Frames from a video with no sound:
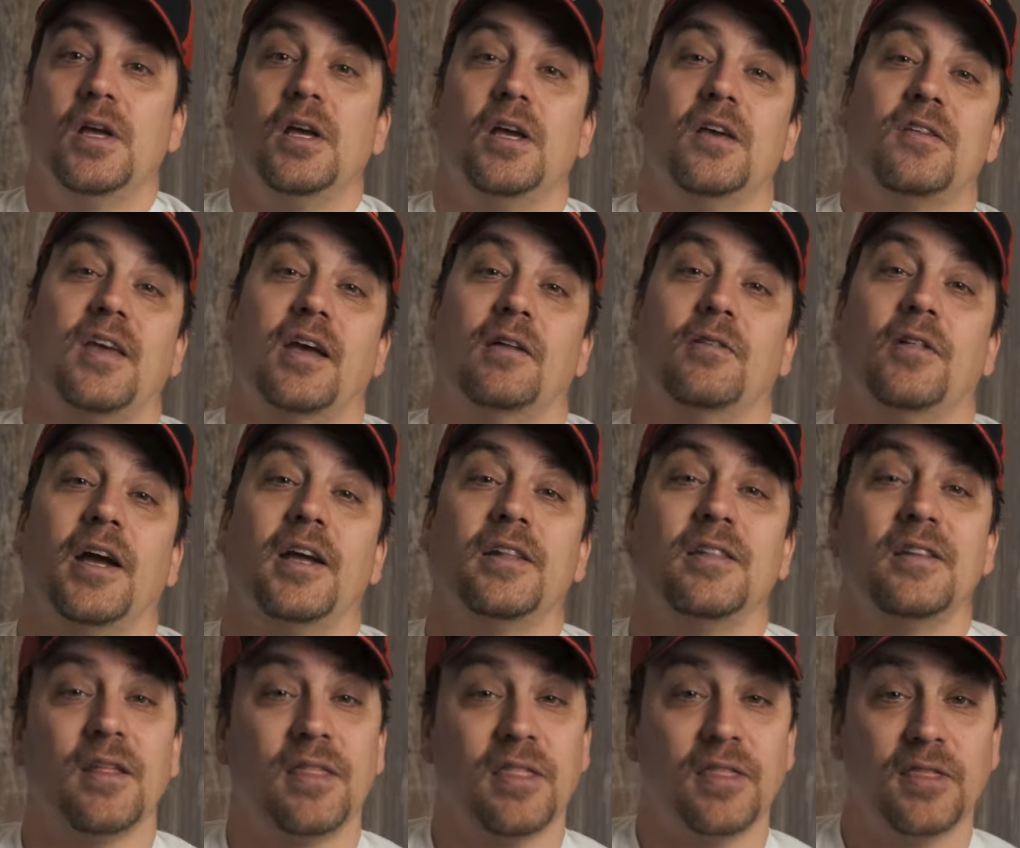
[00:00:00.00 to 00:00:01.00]
is I like
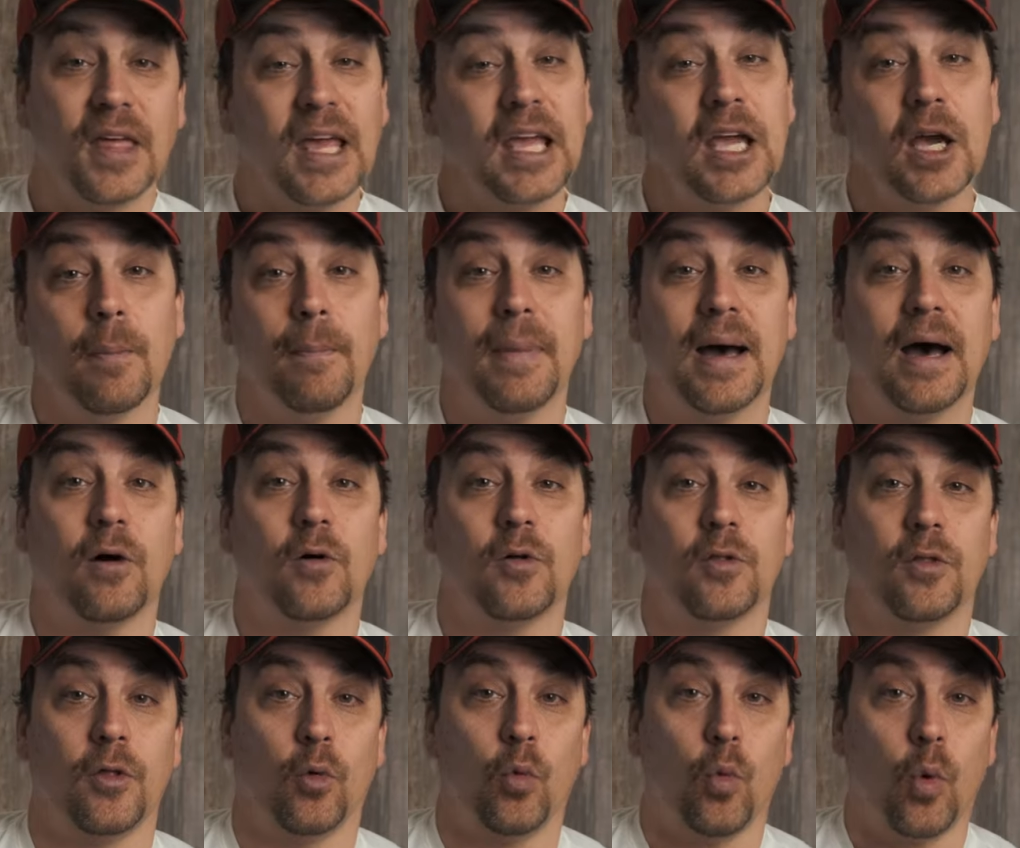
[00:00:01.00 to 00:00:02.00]
to think
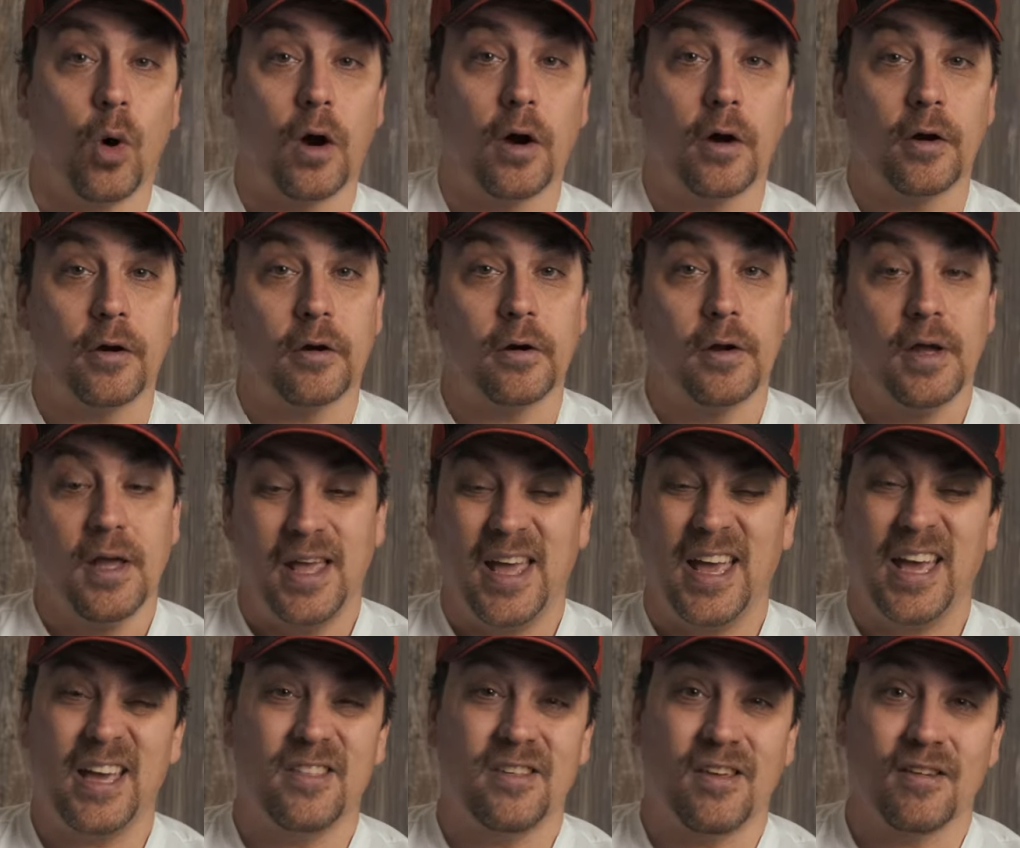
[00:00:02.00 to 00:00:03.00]
about the water
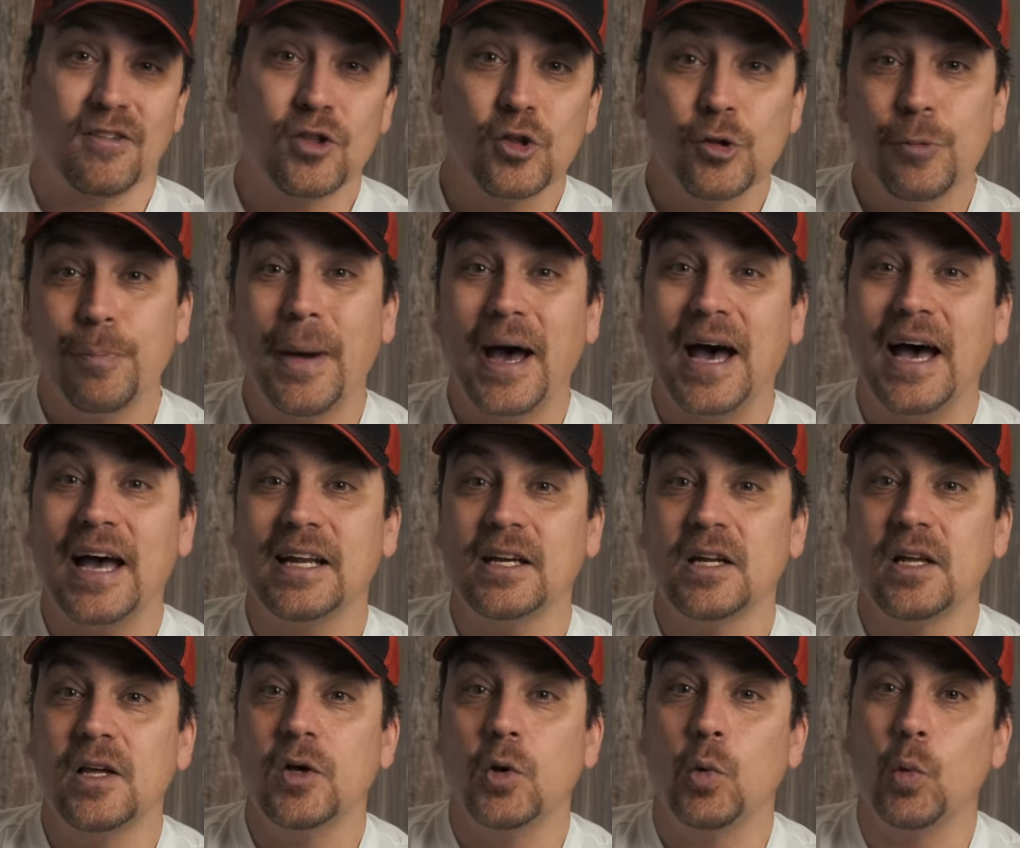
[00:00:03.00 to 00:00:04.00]
as a spot
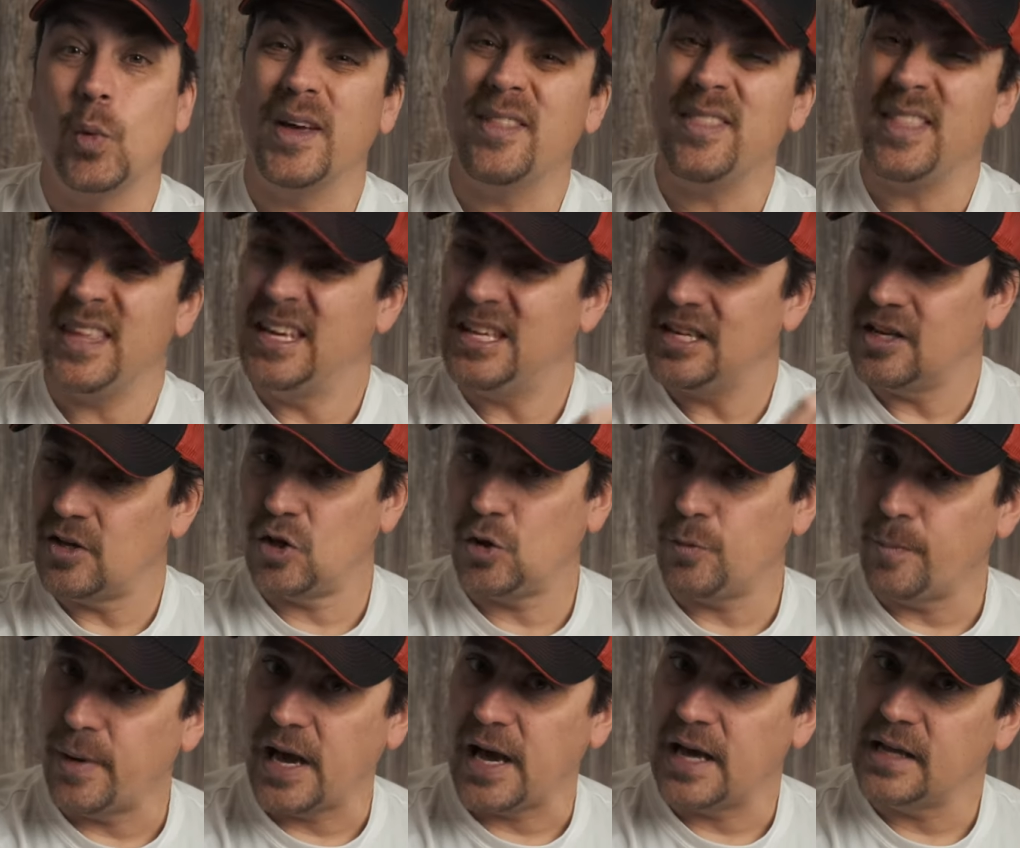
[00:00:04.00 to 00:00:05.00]
within a
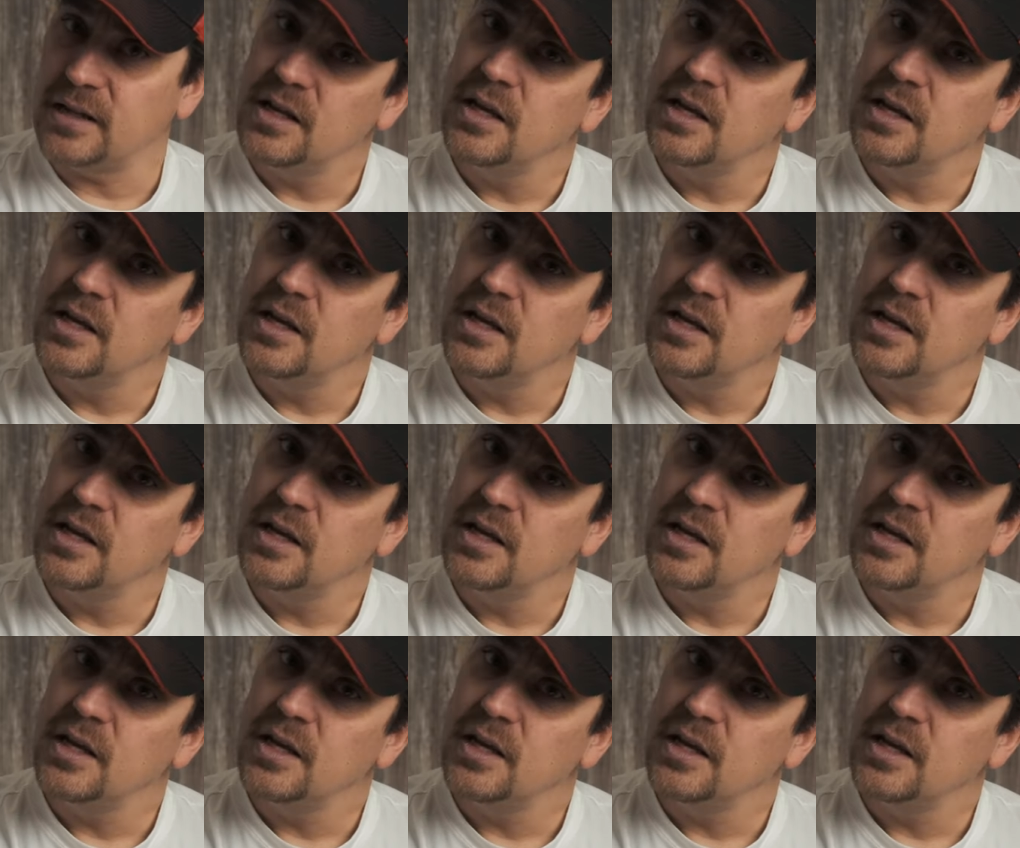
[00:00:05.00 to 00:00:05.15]
spot.